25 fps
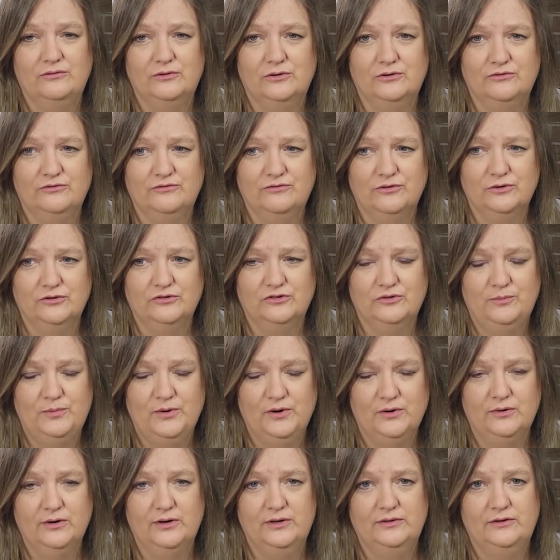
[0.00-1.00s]
your first
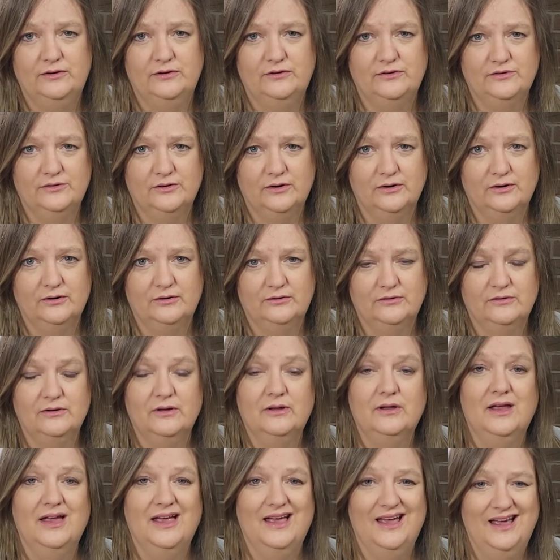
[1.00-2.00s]
period that starts
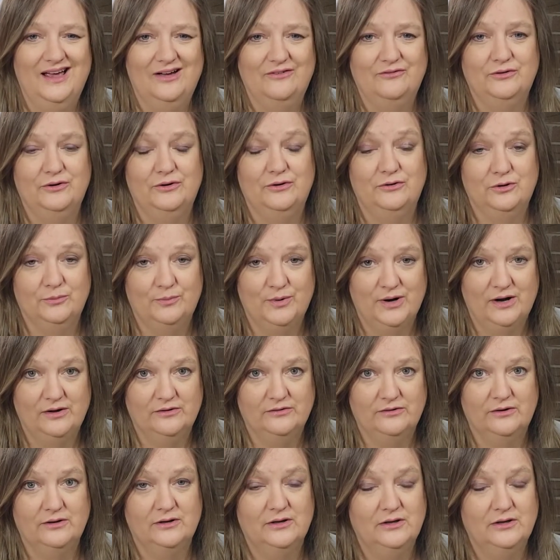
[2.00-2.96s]
after your deposit.